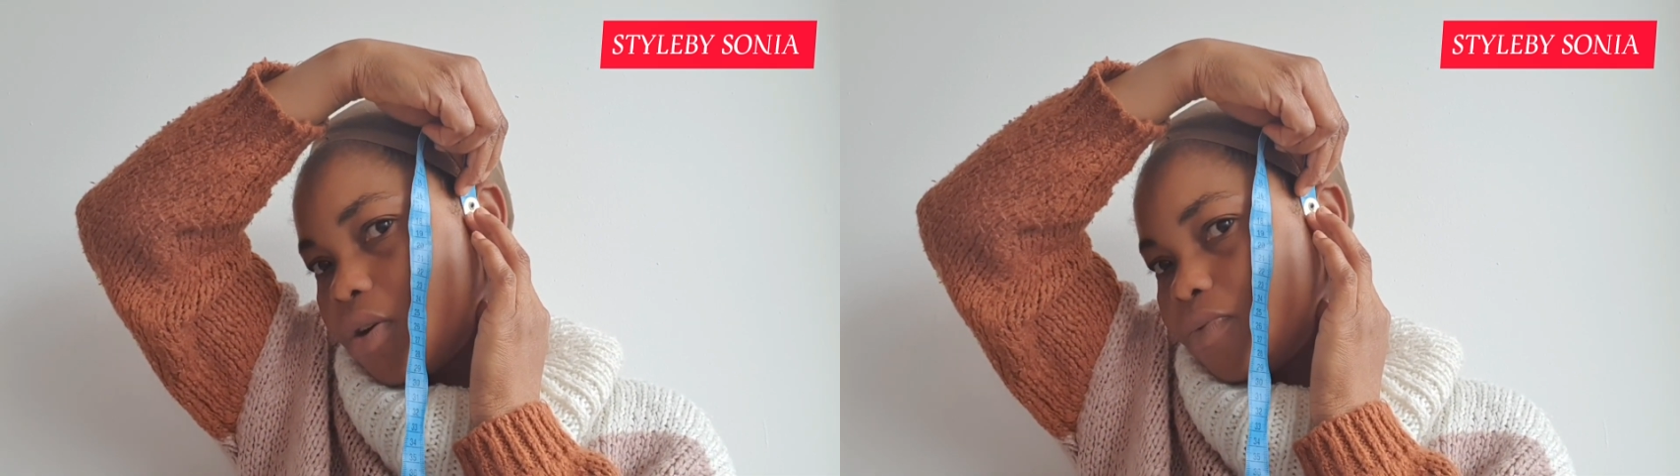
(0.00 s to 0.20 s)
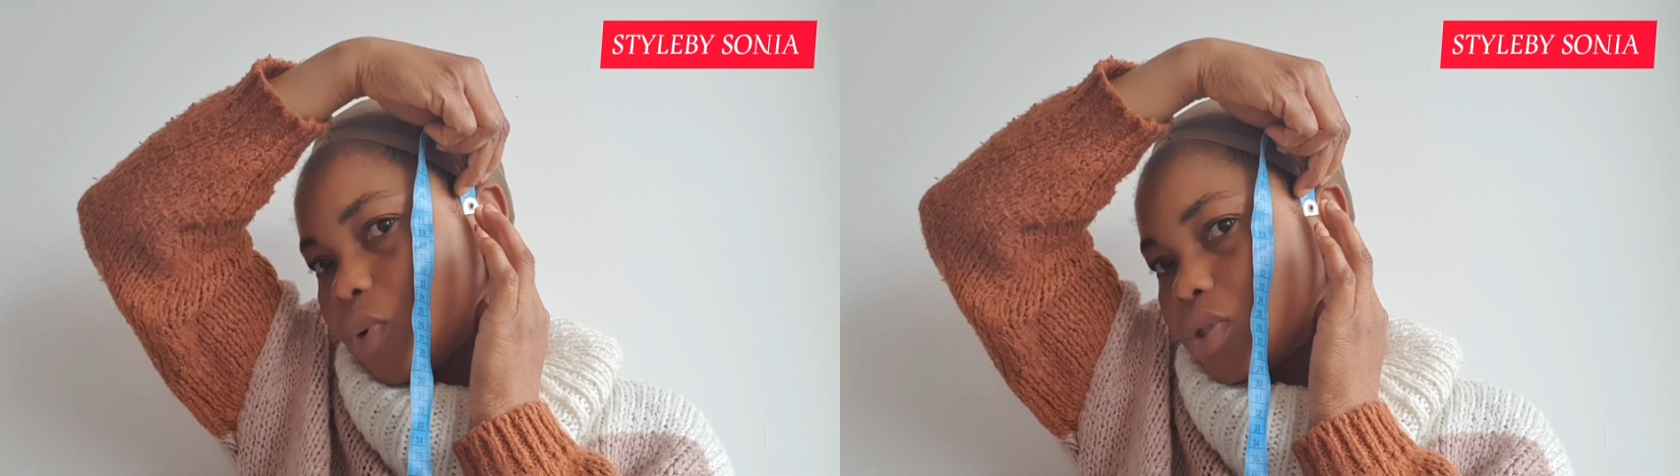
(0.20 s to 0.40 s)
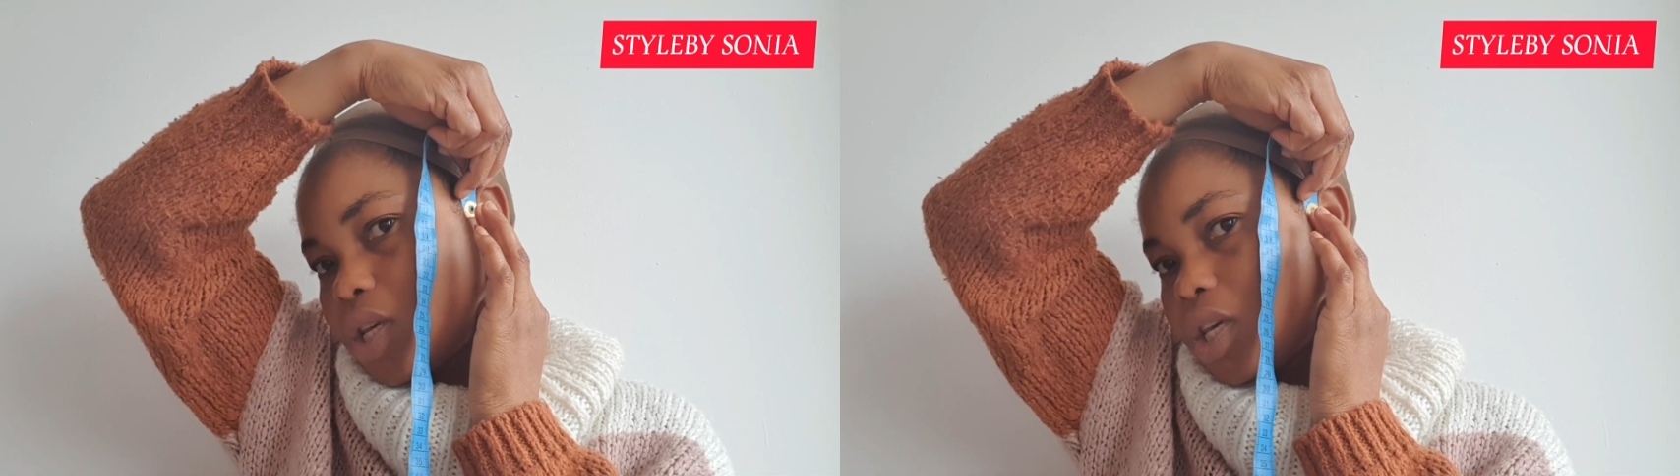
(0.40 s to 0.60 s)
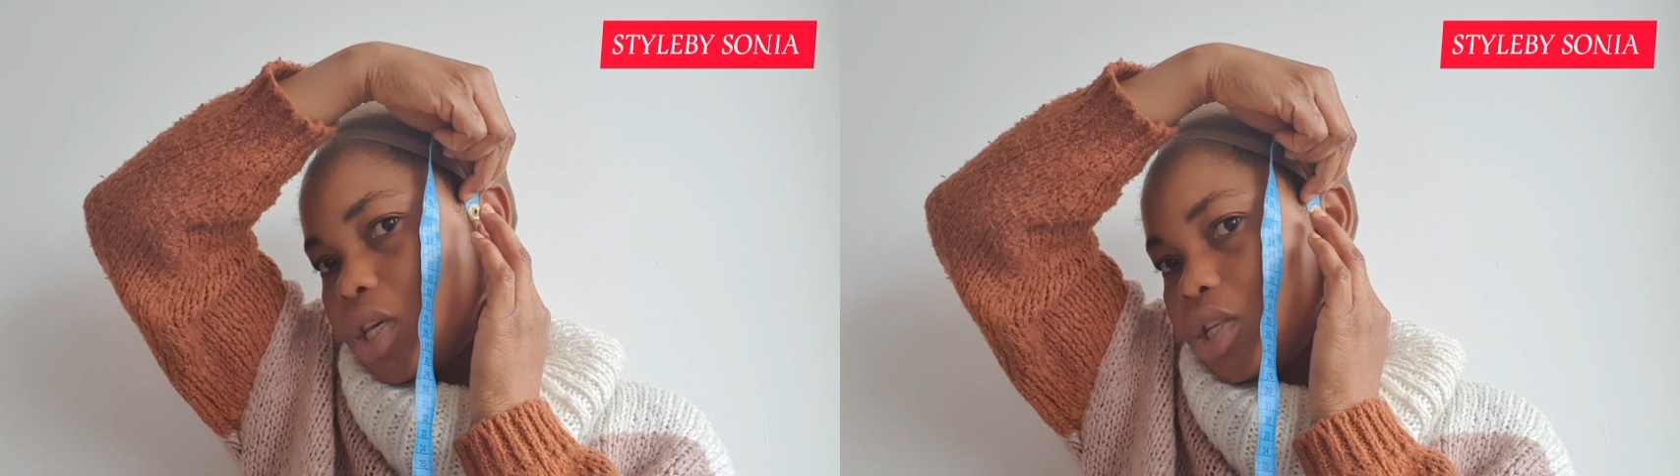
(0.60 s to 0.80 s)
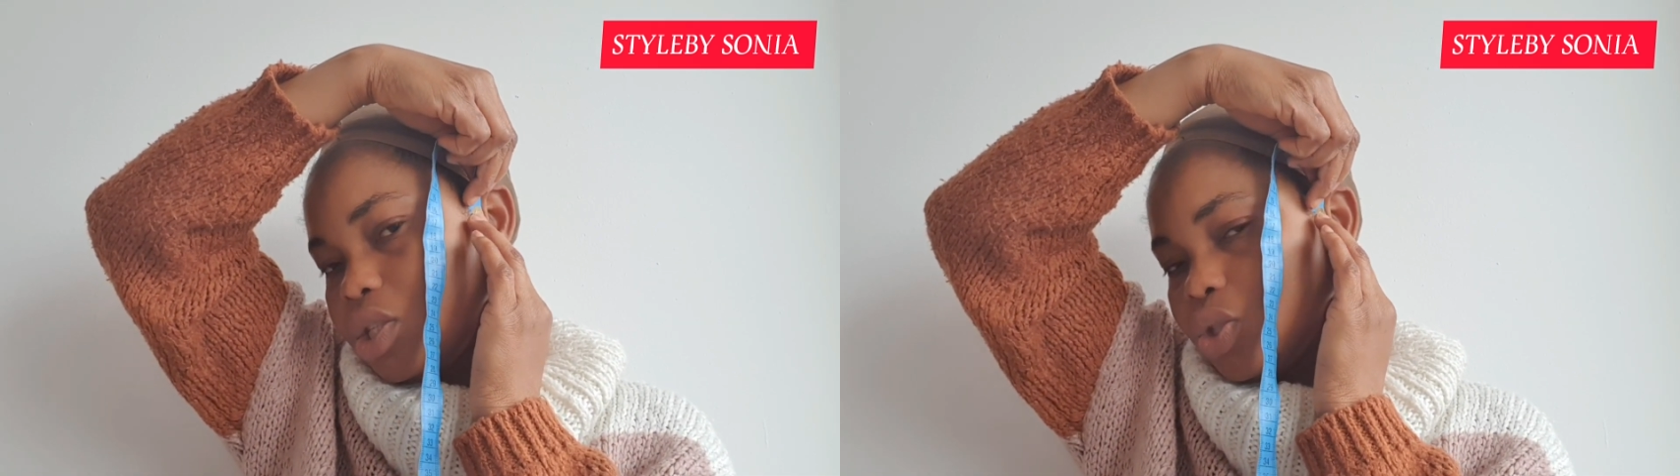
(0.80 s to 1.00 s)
for taking